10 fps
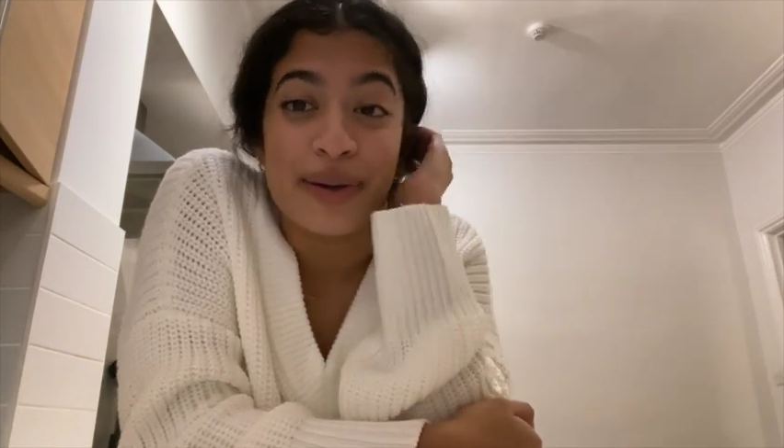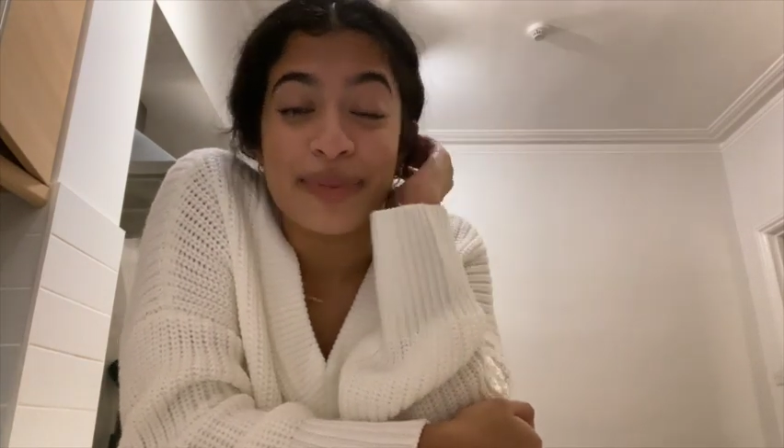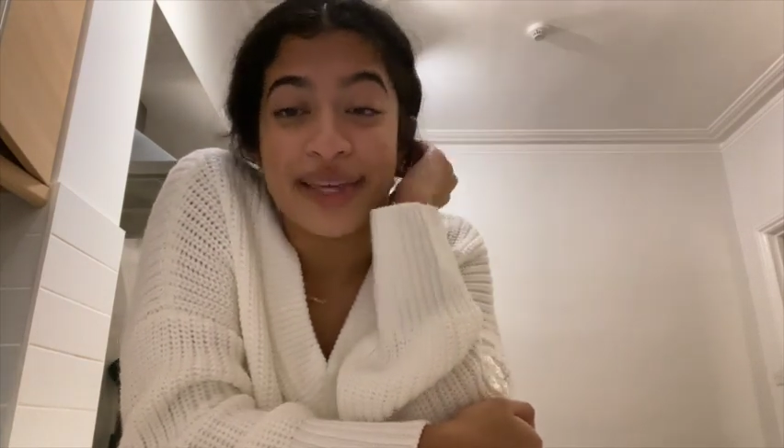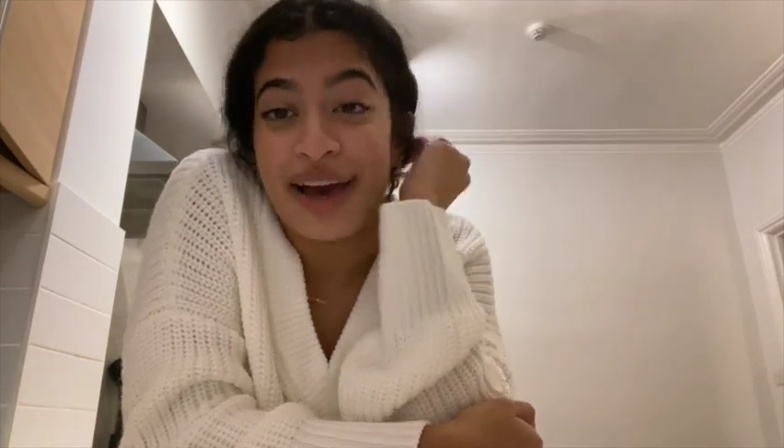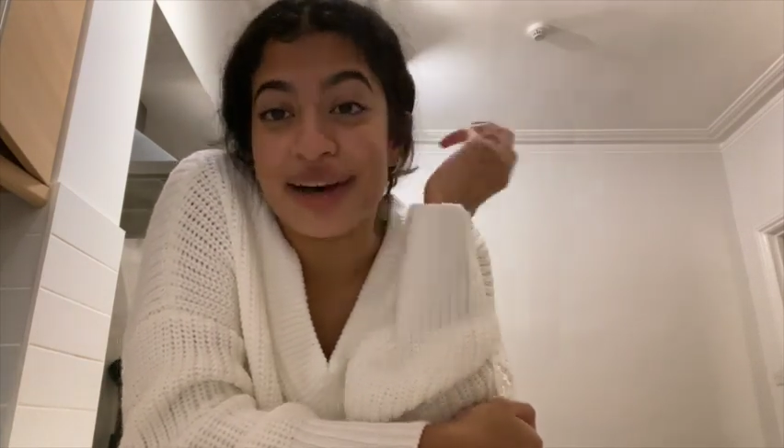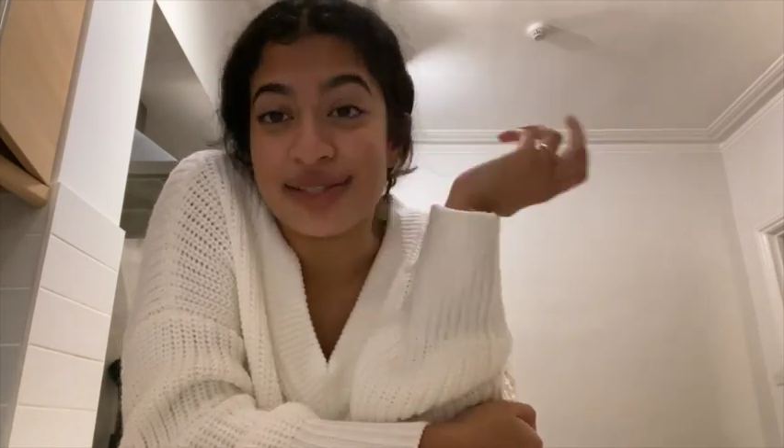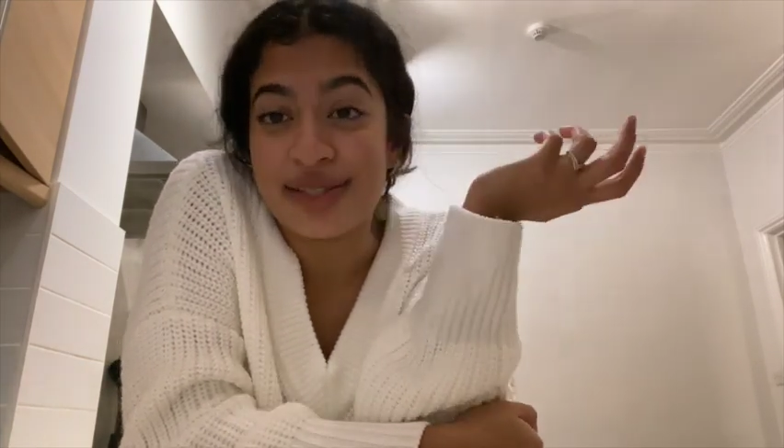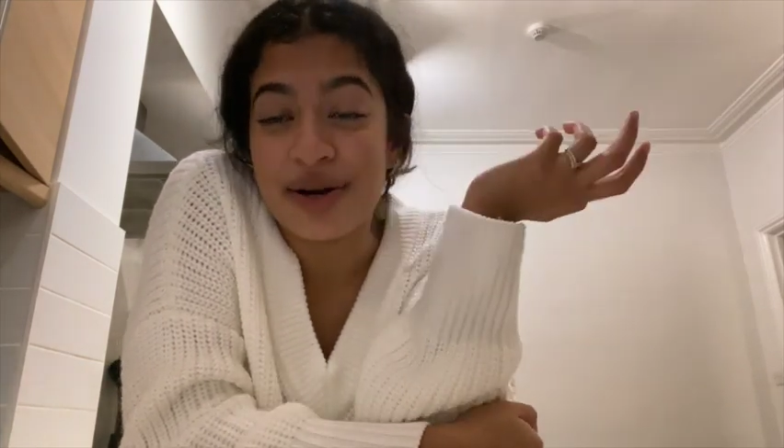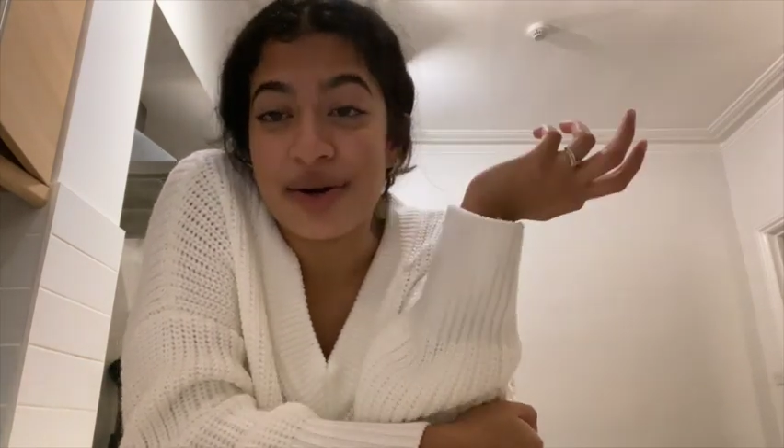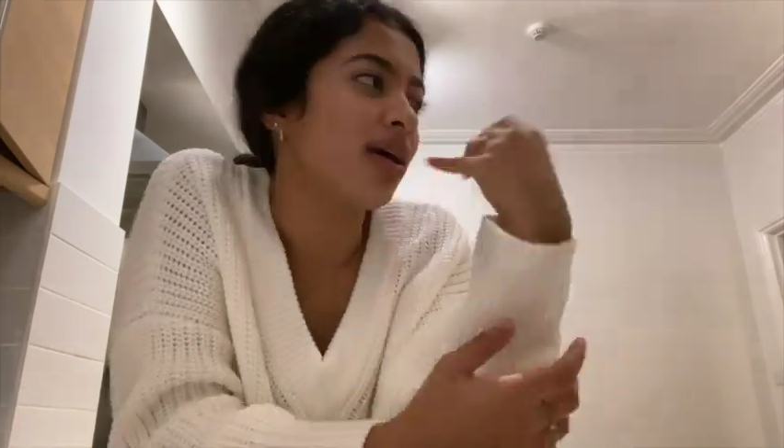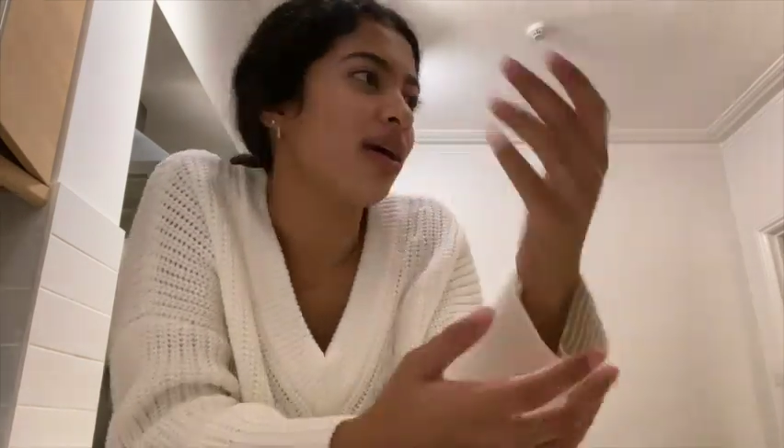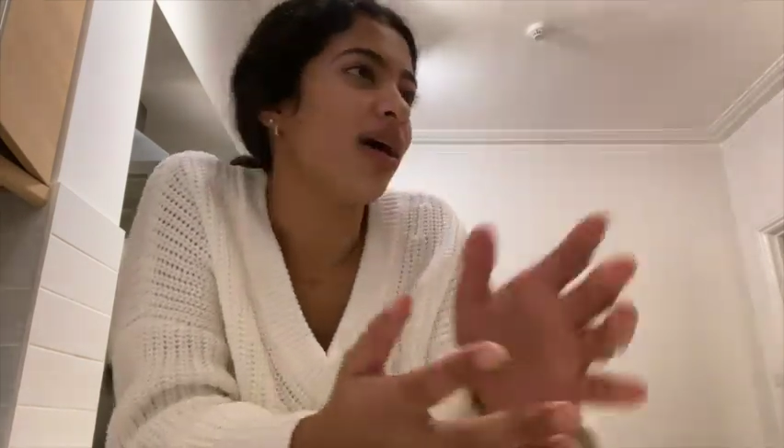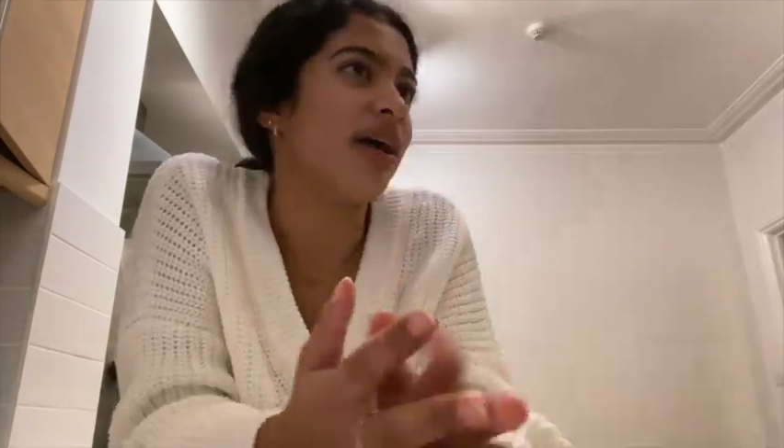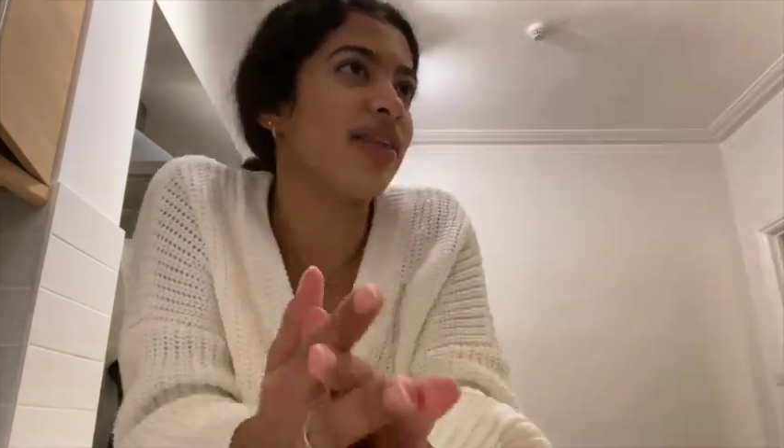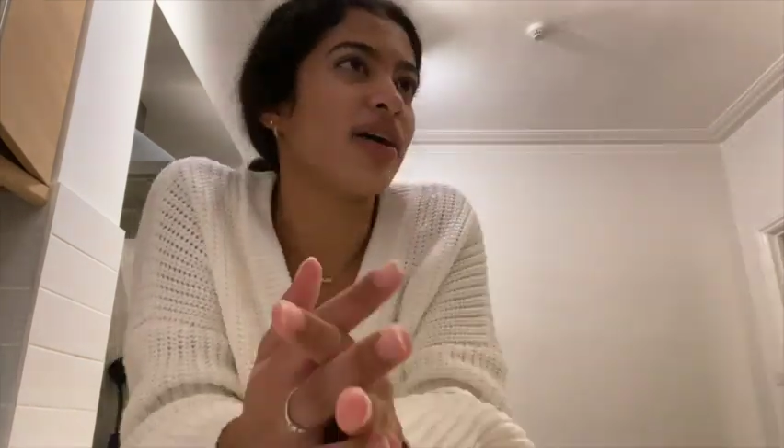But yeah, so
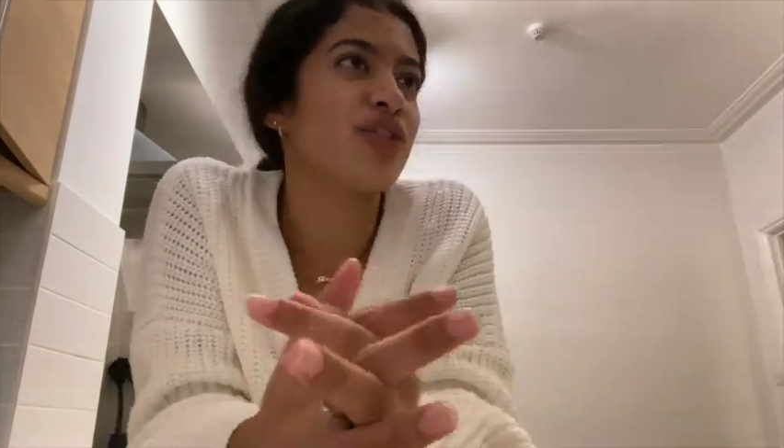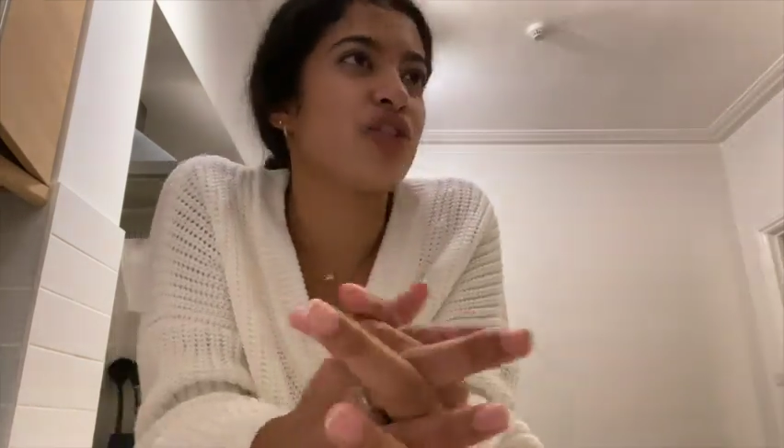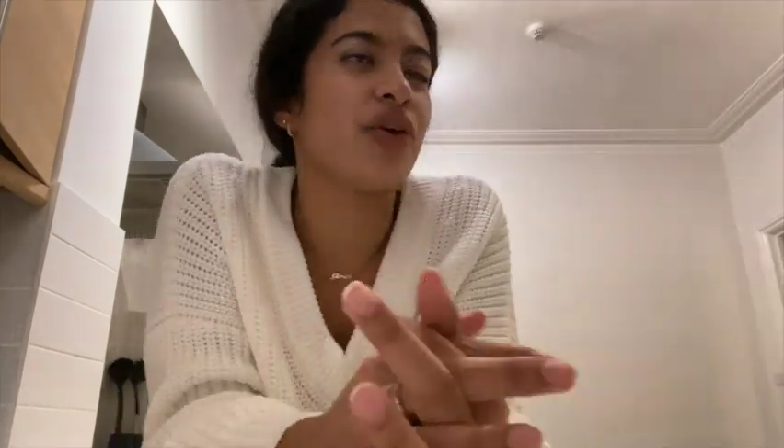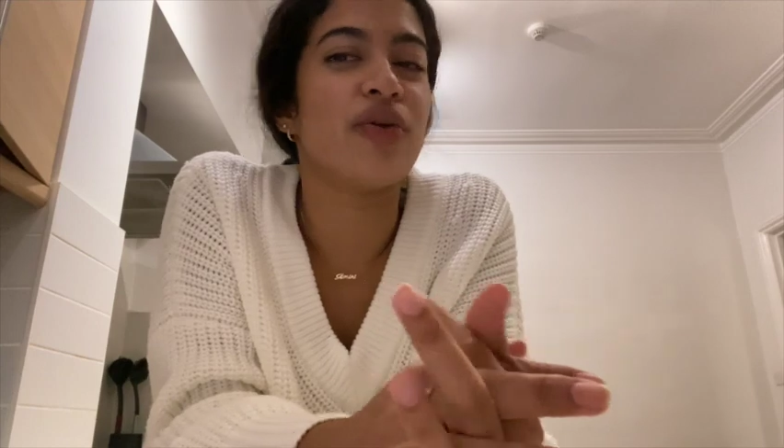I think I'll show